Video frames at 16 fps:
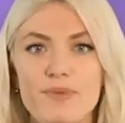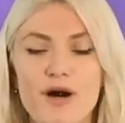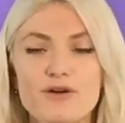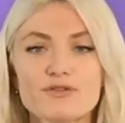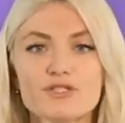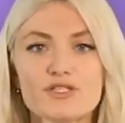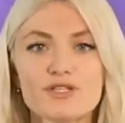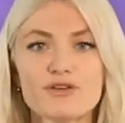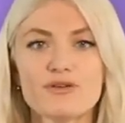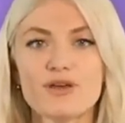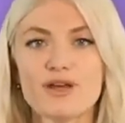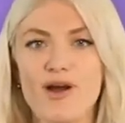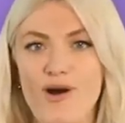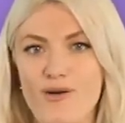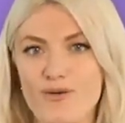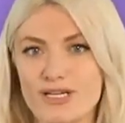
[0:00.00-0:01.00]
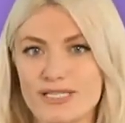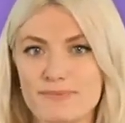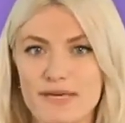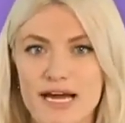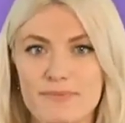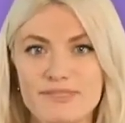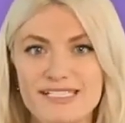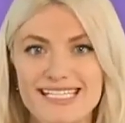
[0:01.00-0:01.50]
post so you can always
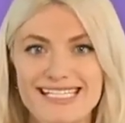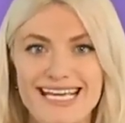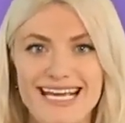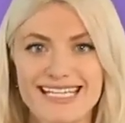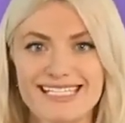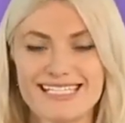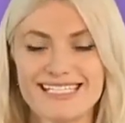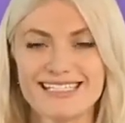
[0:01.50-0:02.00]
be up to date.